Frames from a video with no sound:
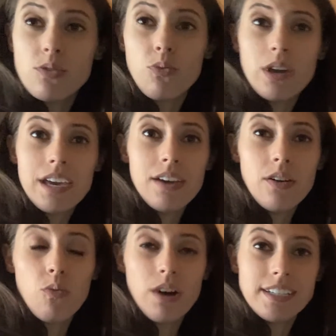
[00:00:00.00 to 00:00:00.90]
we
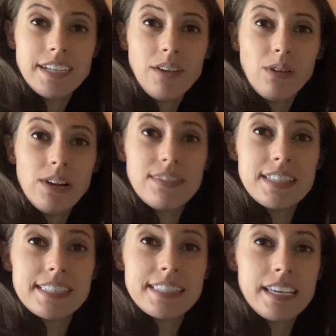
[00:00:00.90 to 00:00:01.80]
want to get rid of the
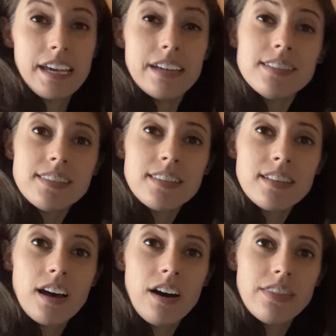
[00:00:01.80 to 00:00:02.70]
skins
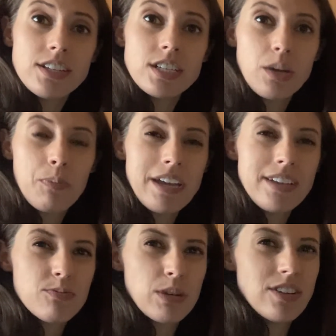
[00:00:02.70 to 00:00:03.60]
on the
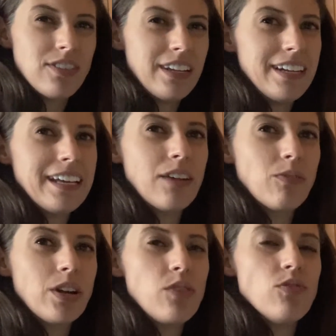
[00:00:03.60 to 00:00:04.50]
chickpeas. We don't need to get
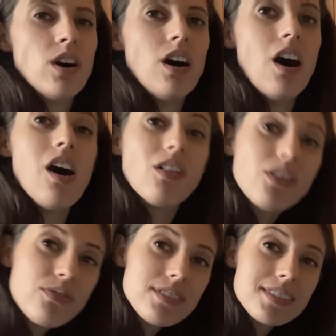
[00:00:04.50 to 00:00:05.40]
rid of
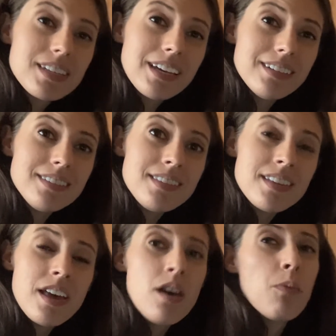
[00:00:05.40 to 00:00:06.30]
all of the skins,
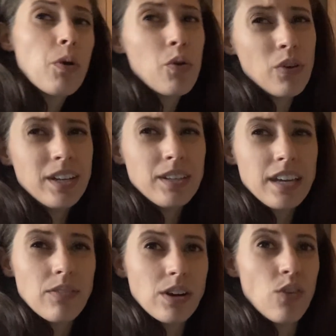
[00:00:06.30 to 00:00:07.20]
but we want to
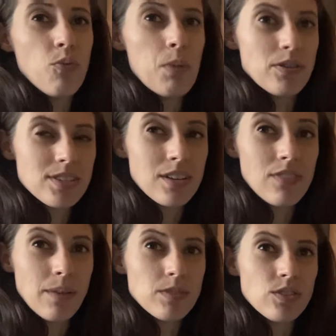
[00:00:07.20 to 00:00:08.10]
get rid of most of
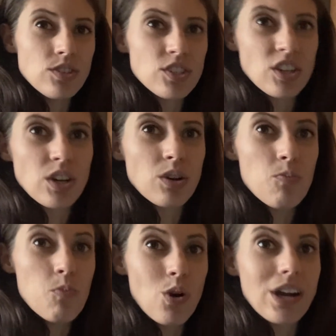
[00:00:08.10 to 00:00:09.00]
them to ensure
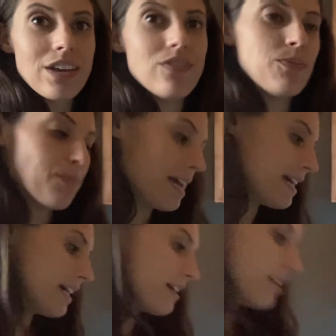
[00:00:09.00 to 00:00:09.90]
more even baking.